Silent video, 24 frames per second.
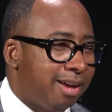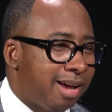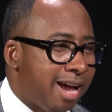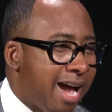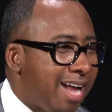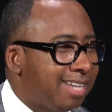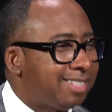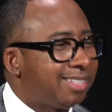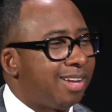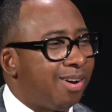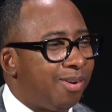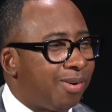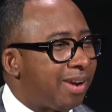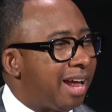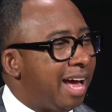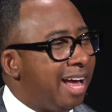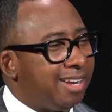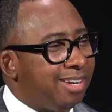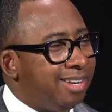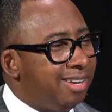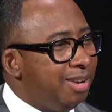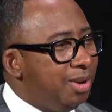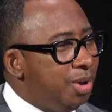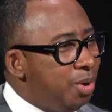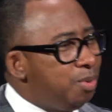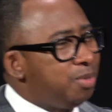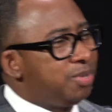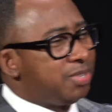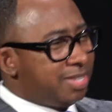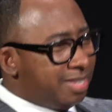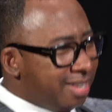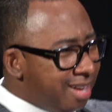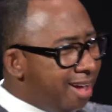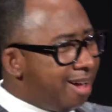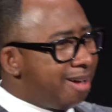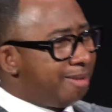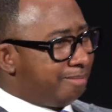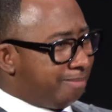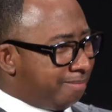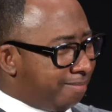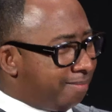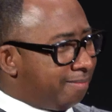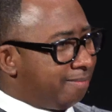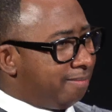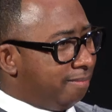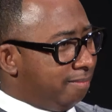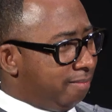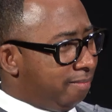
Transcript: I thought I knew something.